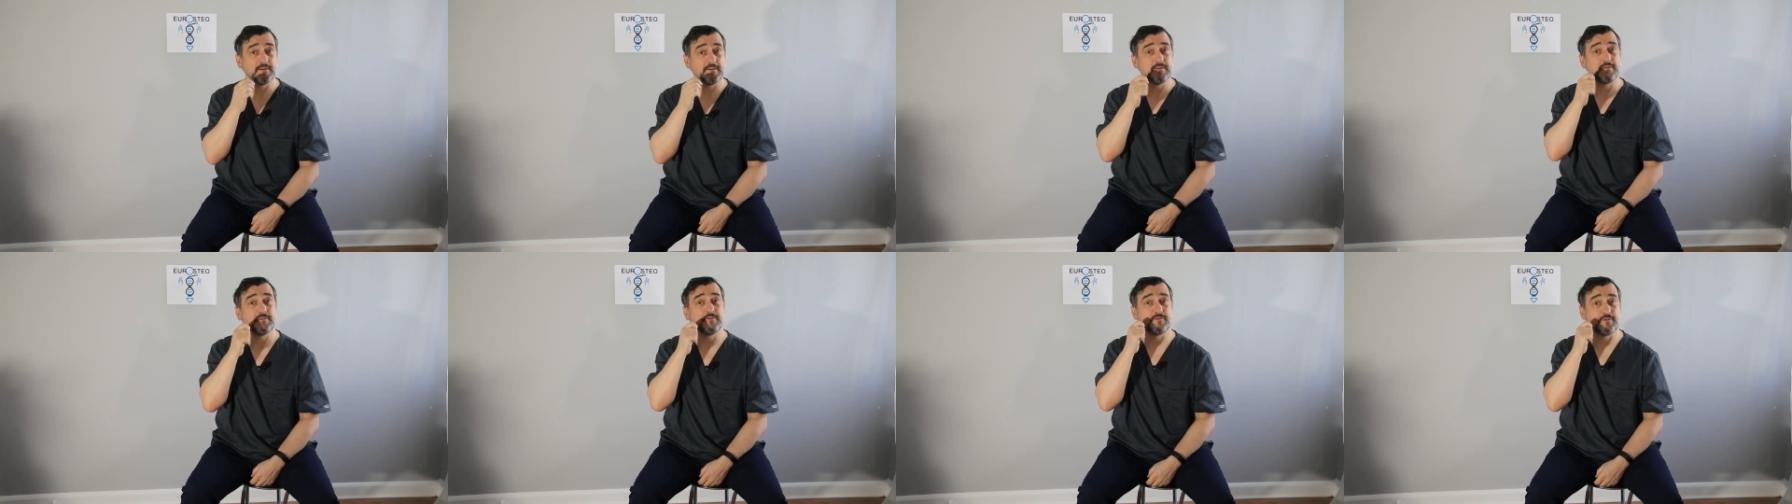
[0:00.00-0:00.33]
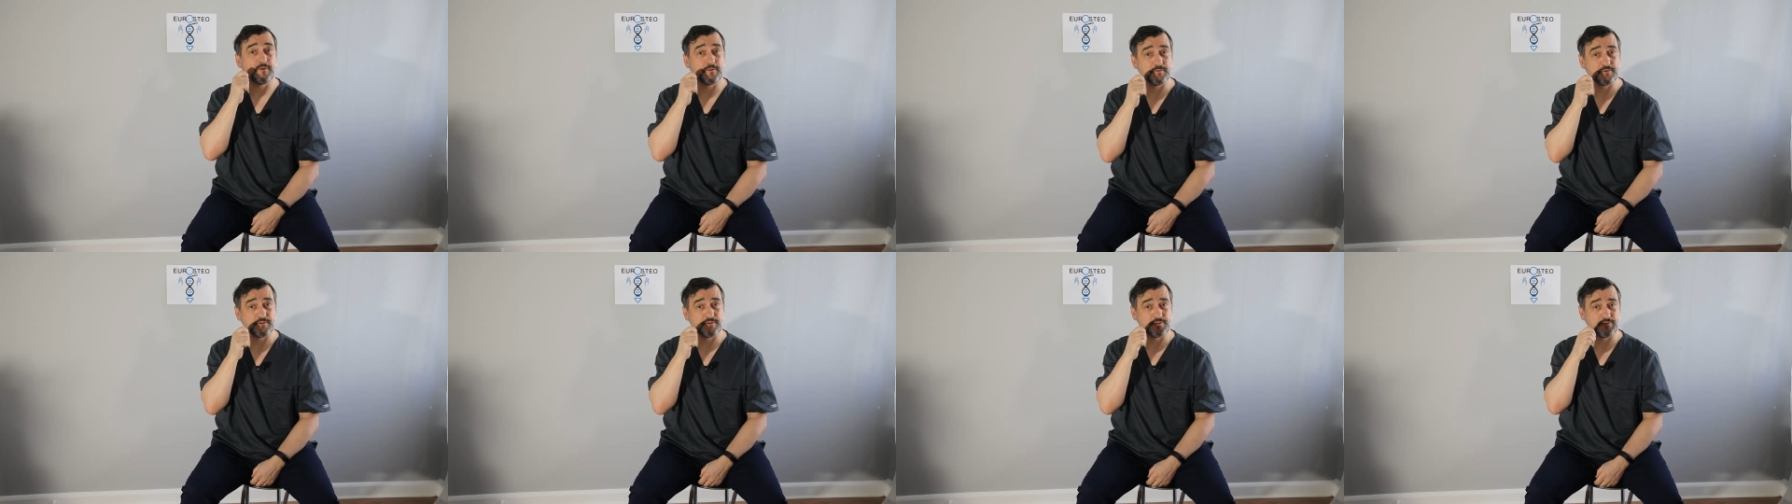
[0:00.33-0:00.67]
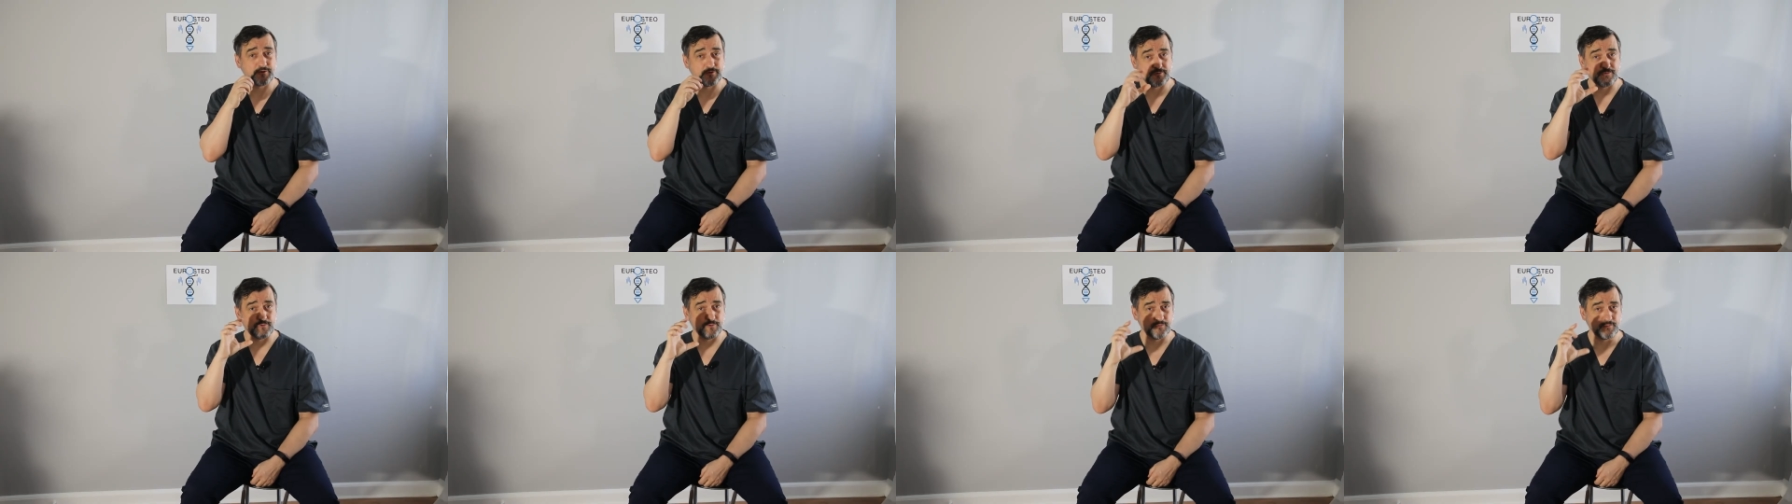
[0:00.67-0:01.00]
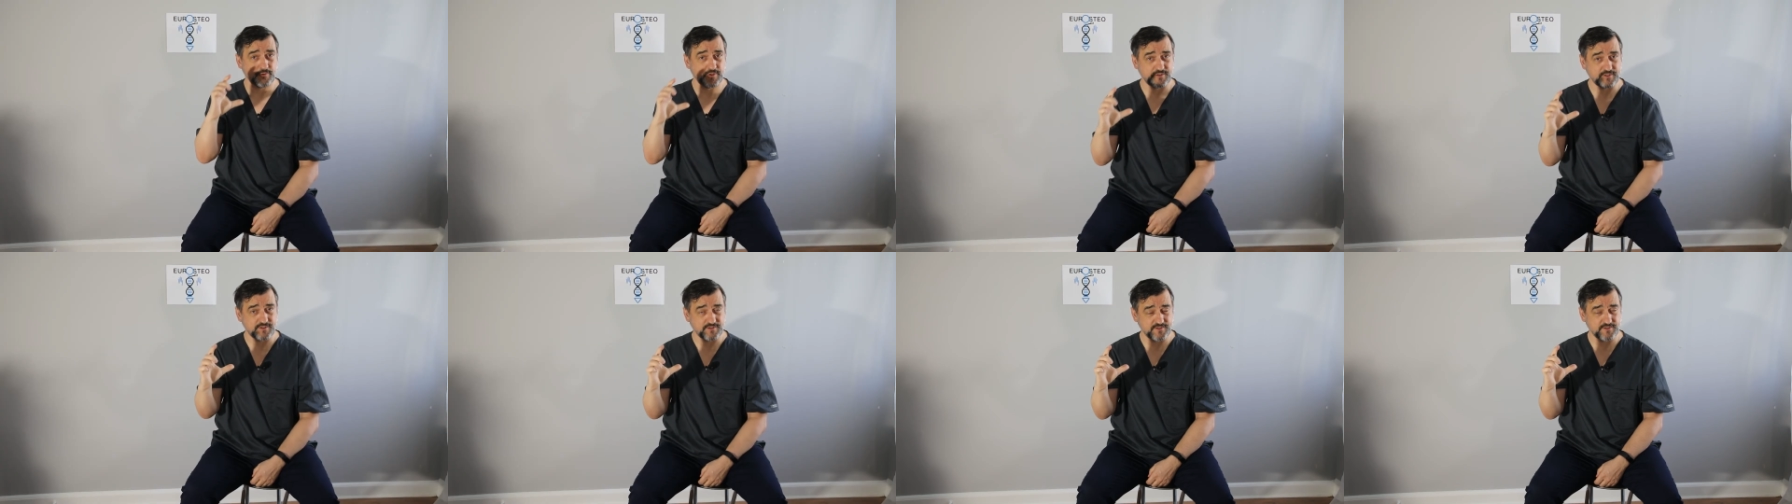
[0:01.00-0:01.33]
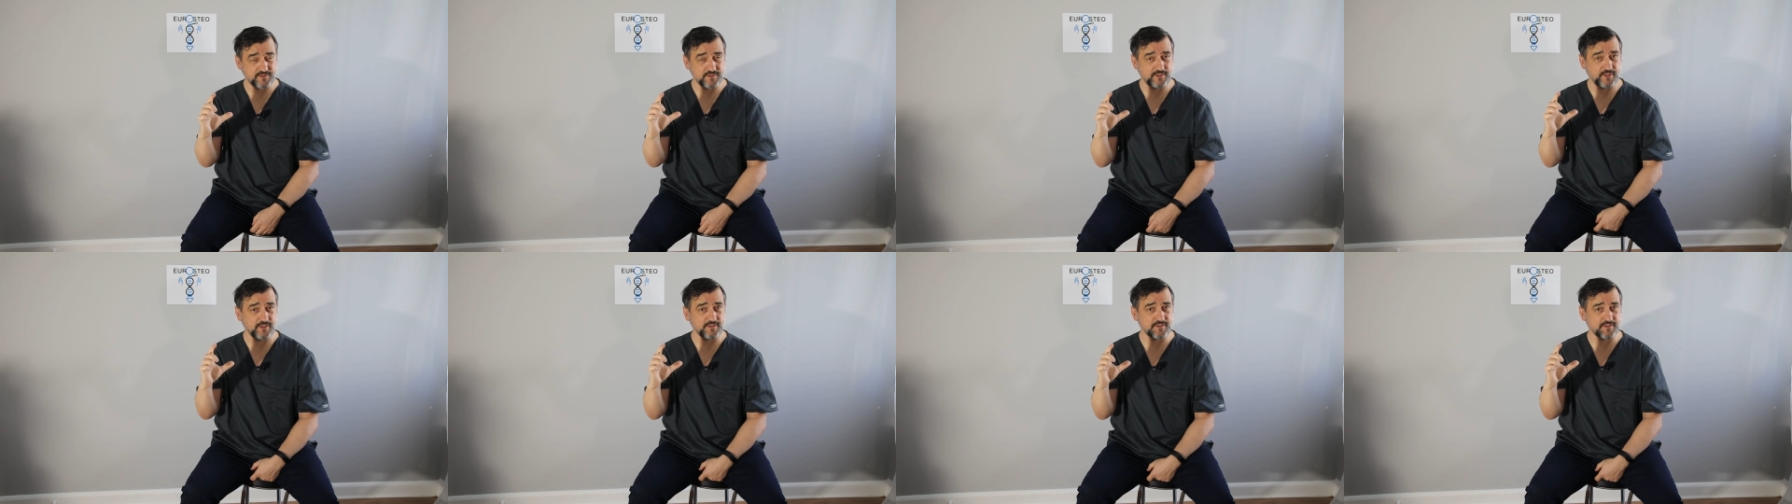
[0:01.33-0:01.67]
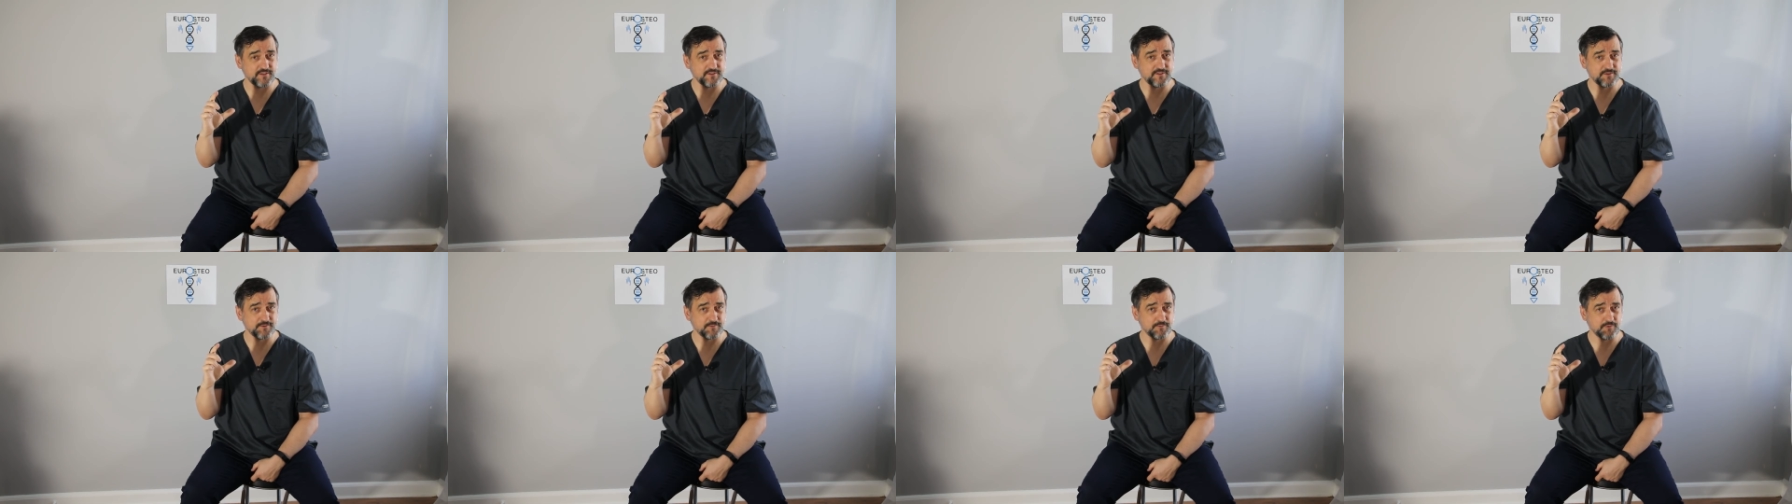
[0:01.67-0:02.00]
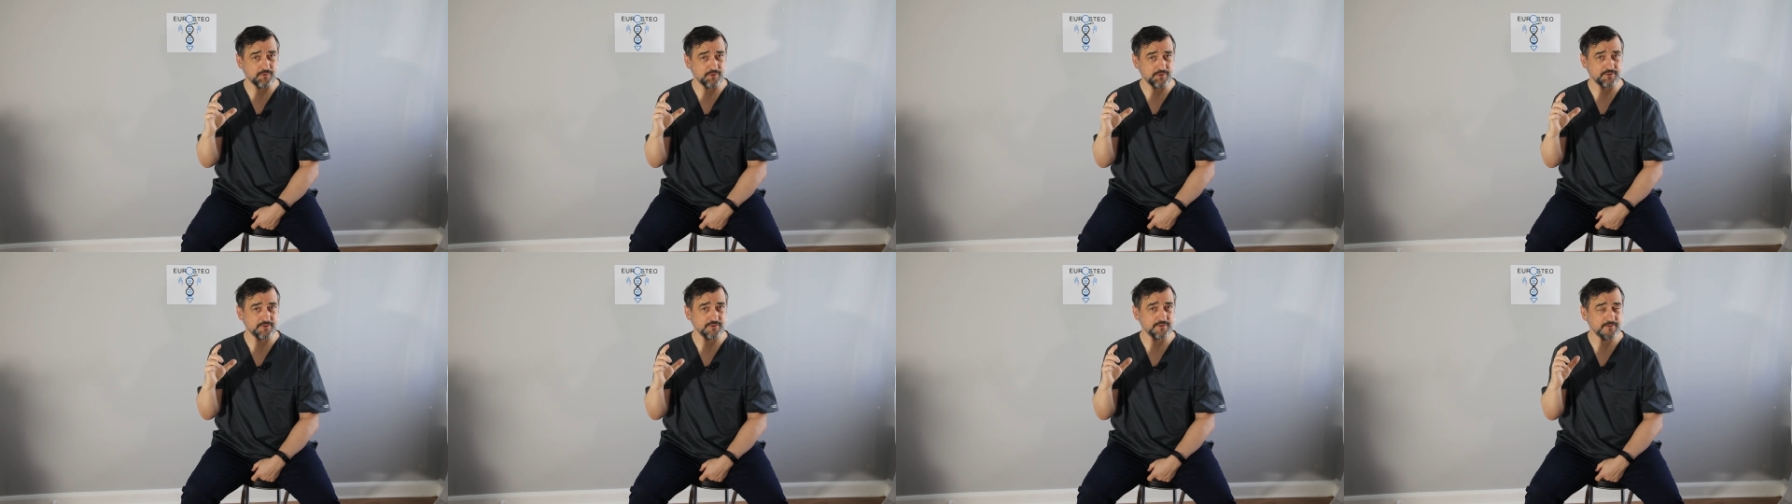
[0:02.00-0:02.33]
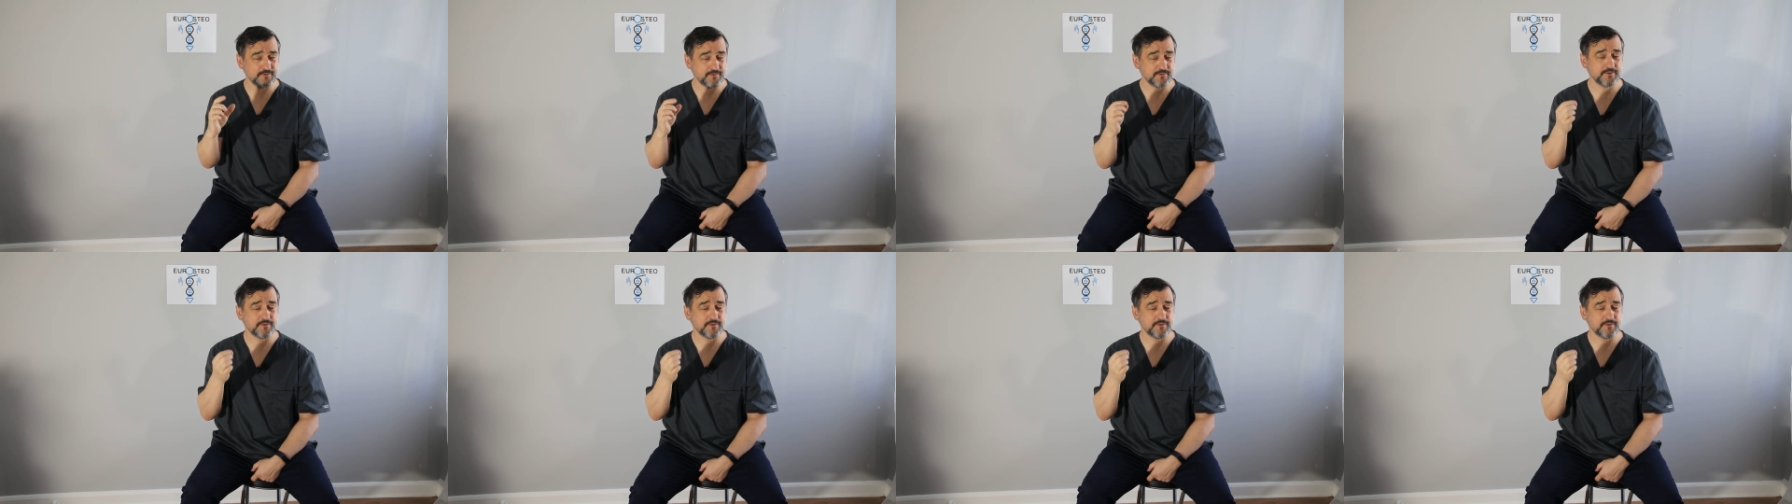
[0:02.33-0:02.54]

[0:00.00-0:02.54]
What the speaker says: from the straw what is not in the water,